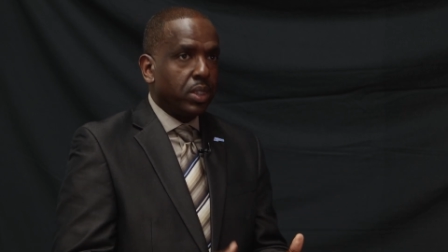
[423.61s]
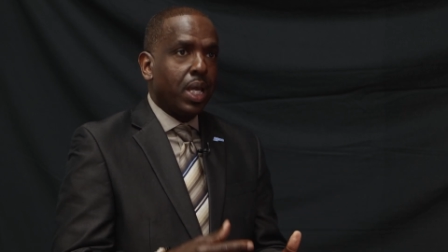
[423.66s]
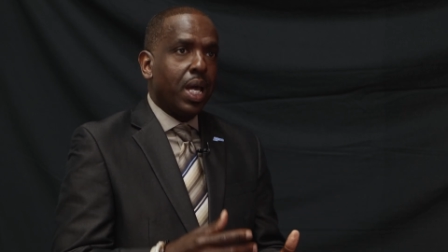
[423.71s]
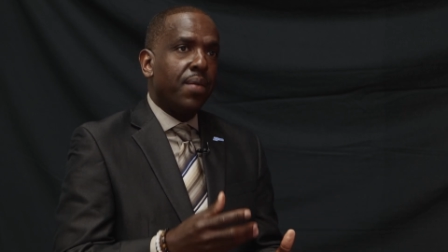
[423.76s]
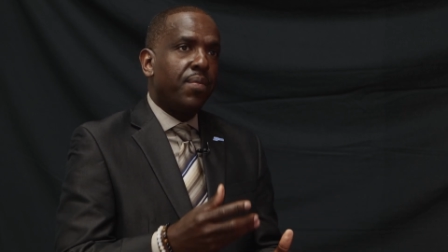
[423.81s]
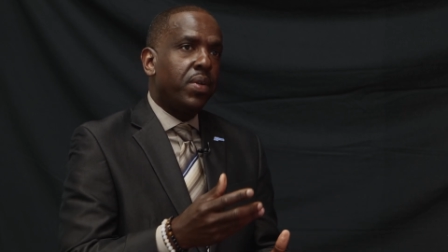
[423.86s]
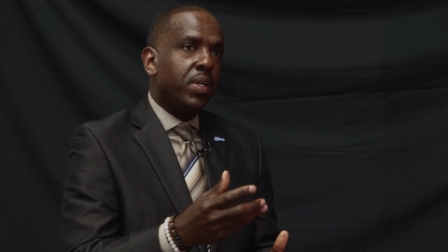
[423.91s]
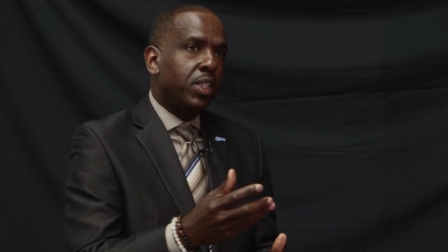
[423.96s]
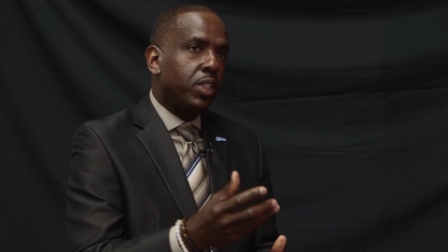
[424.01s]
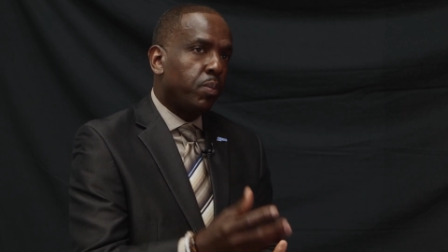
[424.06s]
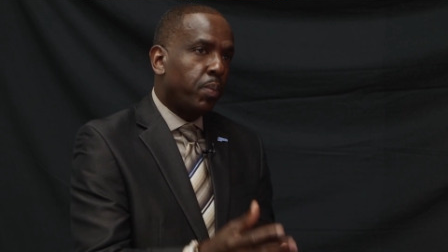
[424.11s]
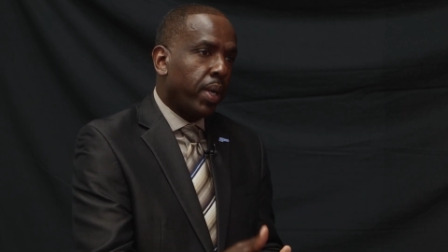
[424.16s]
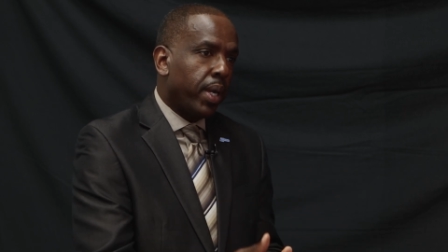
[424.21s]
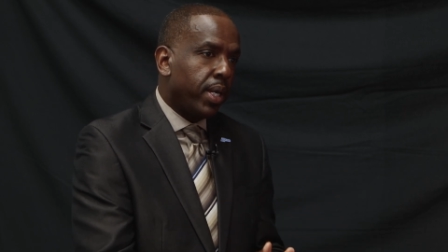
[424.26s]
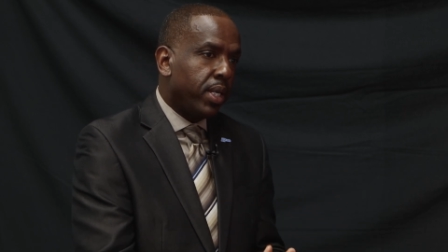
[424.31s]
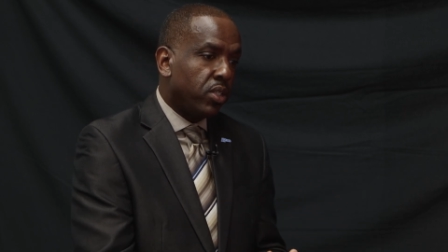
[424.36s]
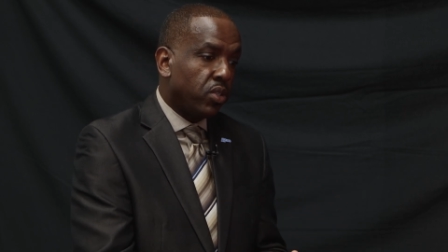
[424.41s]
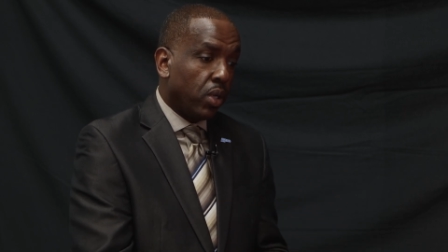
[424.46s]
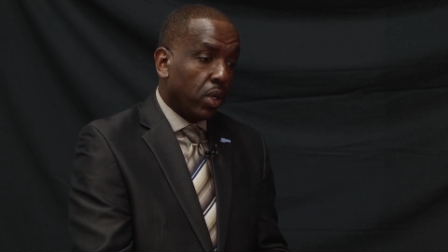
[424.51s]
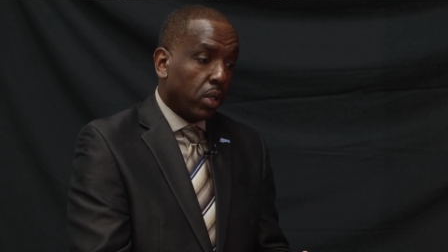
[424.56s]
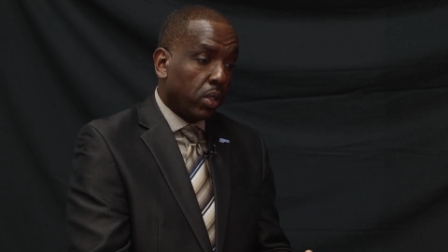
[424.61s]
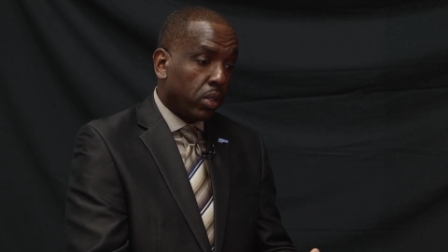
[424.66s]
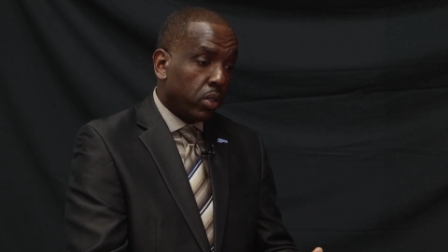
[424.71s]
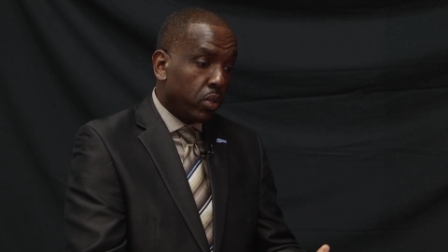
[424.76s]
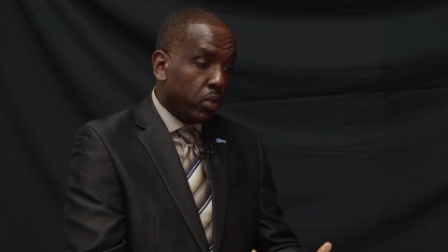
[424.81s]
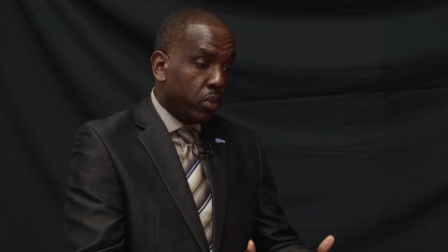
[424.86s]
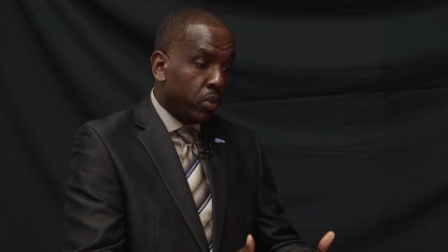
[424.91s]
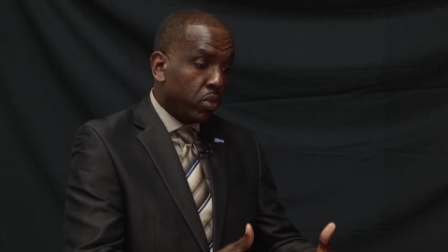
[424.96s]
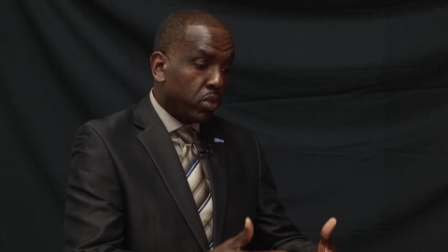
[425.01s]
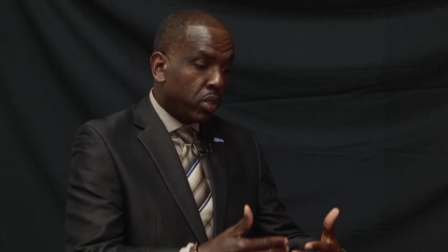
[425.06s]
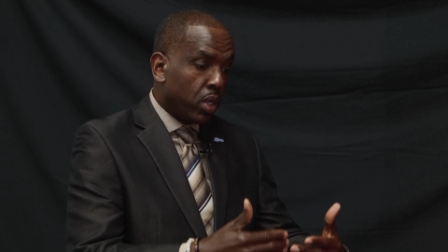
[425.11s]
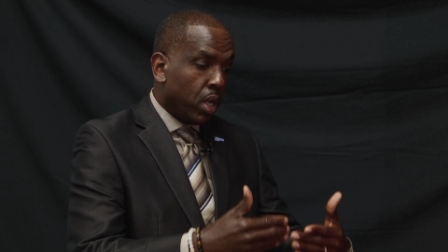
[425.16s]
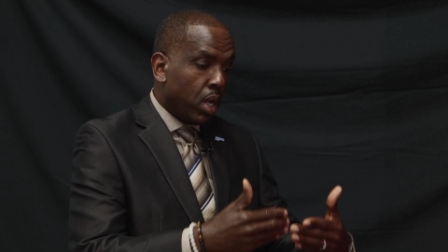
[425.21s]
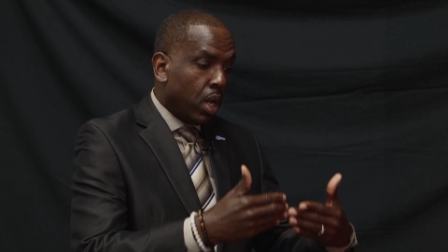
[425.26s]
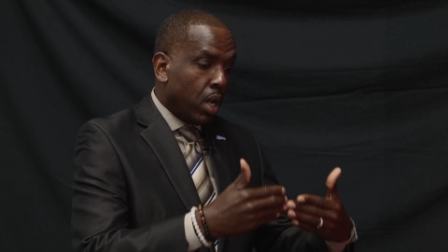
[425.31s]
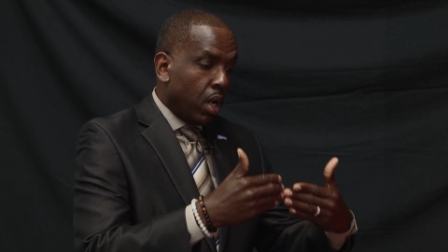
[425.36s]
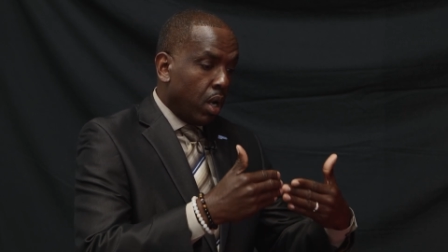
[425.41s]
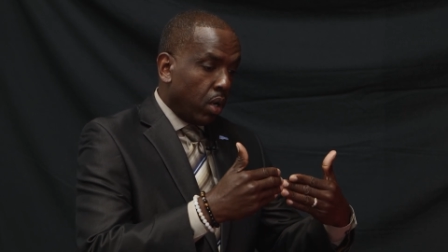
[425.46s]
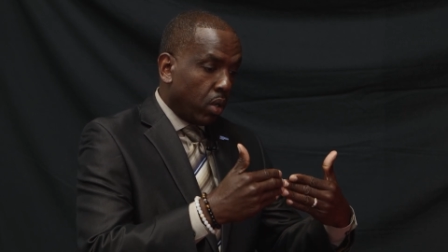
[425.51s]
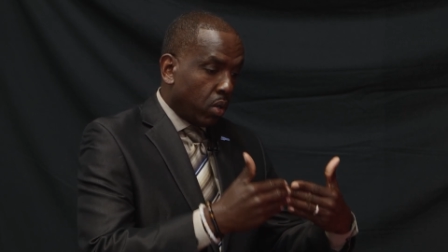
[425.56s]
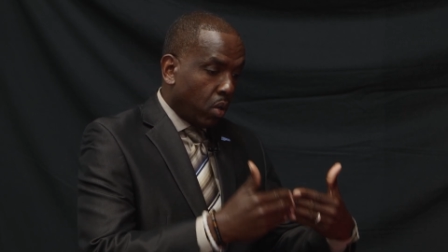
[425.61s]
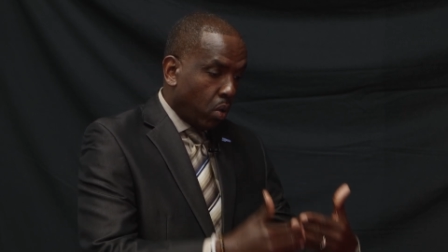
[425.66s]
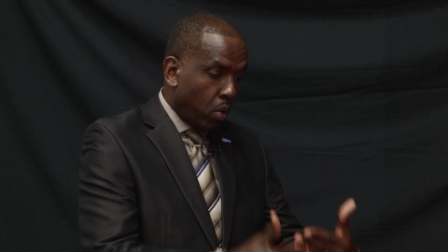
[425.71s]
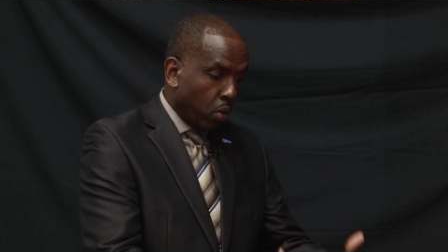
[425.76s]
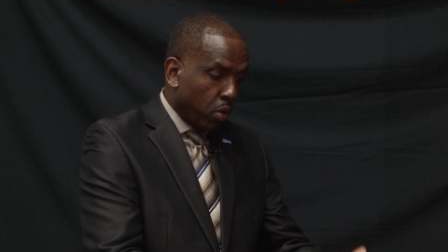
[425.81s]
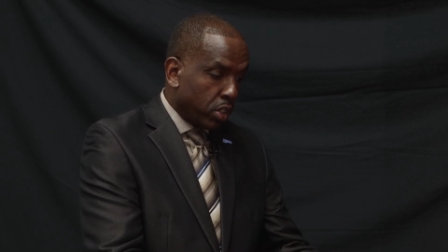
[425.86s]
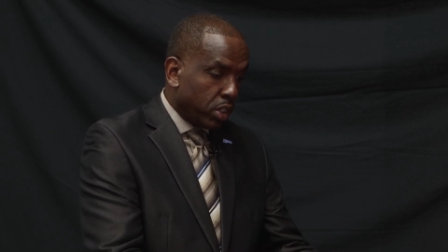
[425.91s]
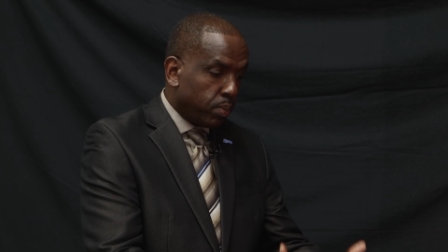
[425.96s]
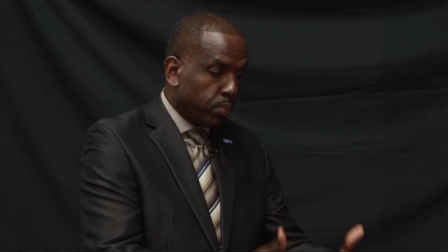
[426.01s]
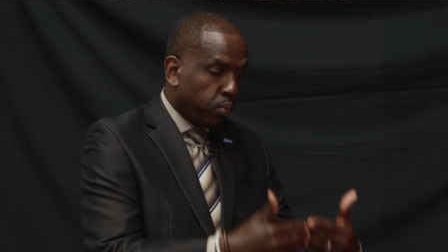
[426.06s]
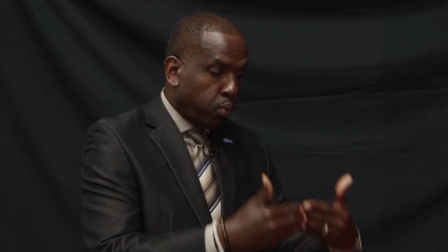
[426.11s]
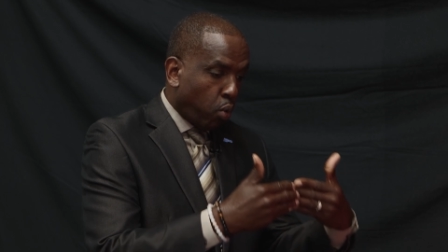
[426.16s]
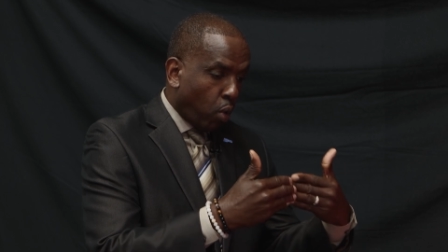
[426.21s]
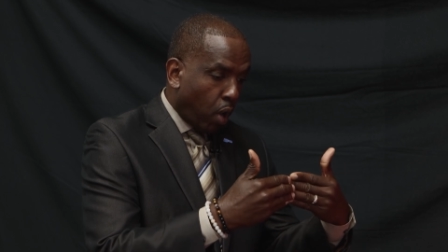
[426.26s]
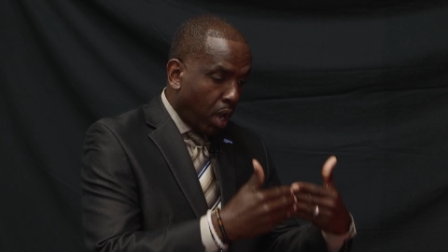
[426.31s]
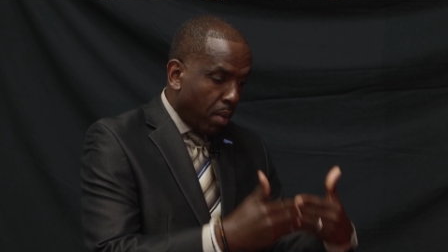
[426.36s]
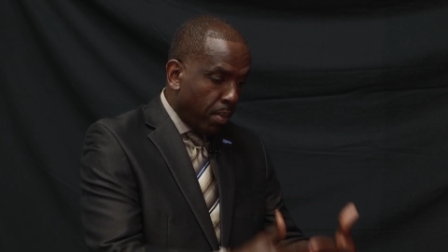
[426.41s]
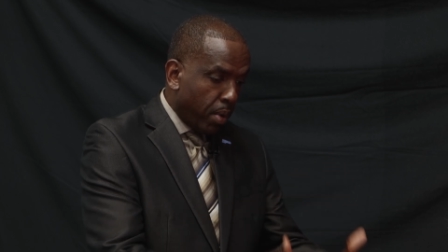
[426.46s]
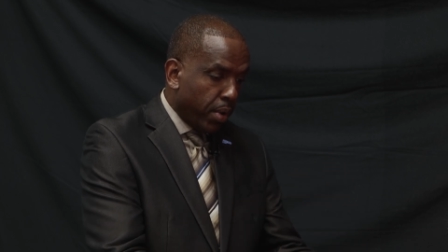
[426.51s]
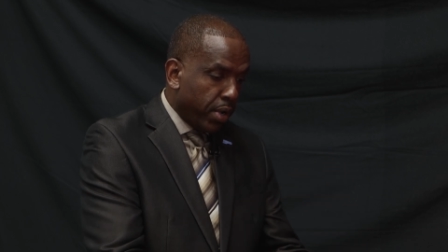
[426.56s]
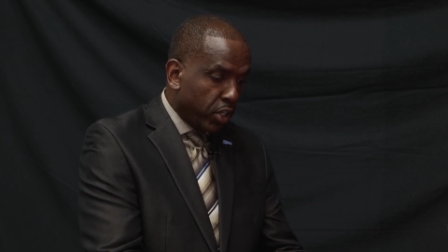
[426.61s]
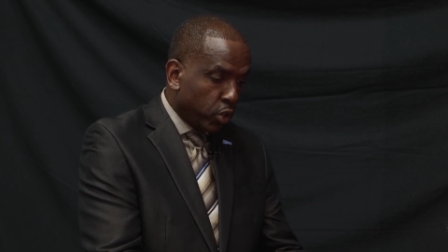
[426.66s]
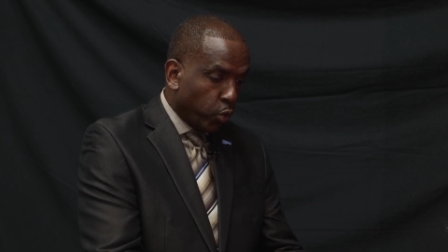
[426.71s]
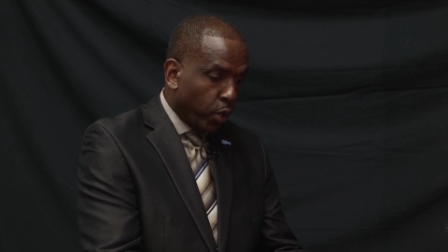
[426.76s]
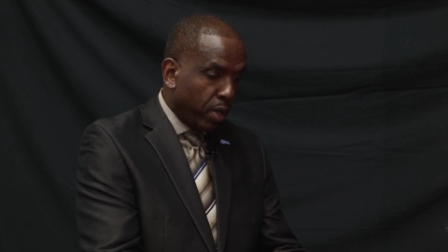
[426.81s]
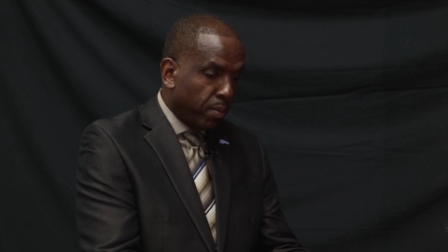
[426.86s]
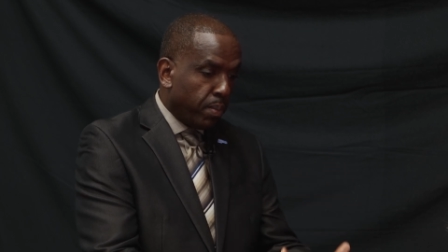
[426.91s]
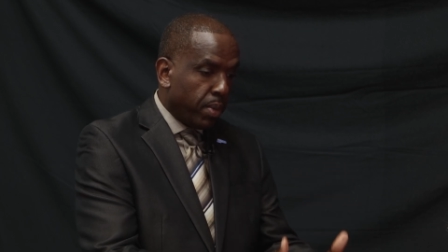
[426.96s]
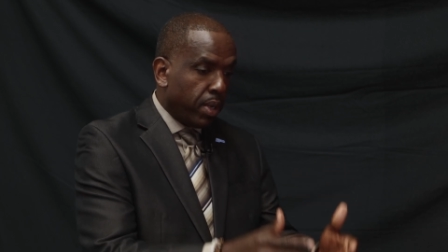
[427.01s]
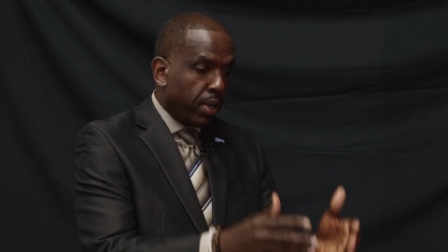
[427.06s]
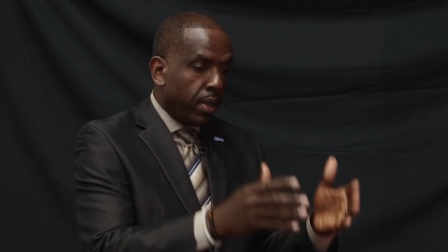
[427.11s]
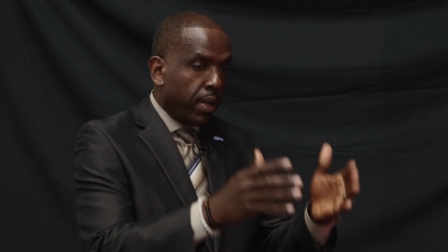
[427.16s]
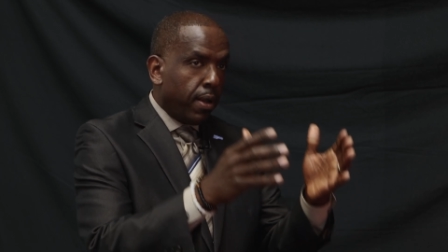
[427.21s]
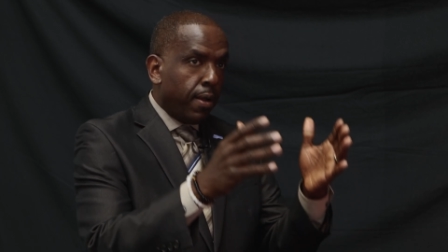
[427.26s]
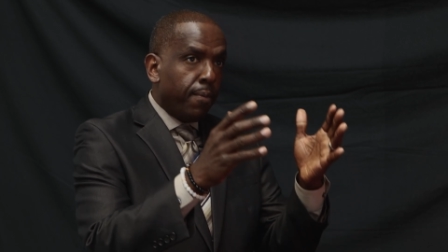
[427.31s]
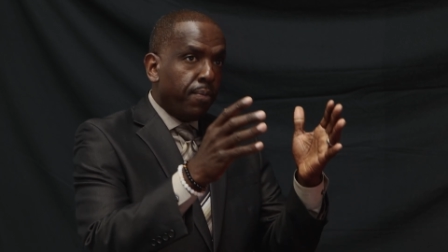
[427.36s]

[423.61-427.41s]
is evidence based, that includes a course primary treatment,